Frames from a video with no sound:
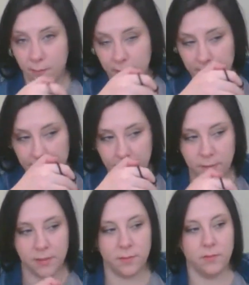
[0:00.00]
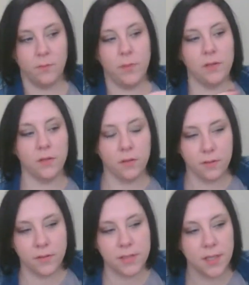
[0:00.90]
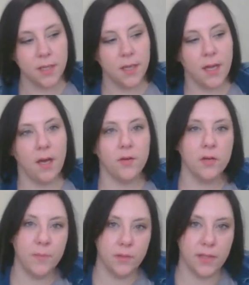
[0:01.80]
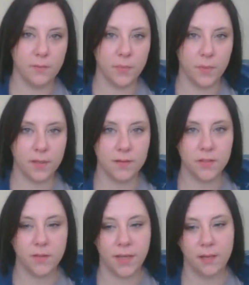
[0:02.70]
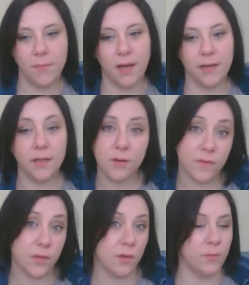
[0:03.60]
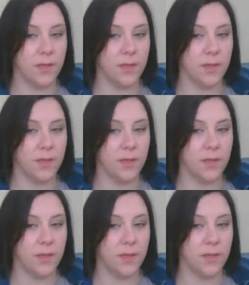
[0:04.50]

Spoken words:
We learned how to communicate, but we also had mock interviewing.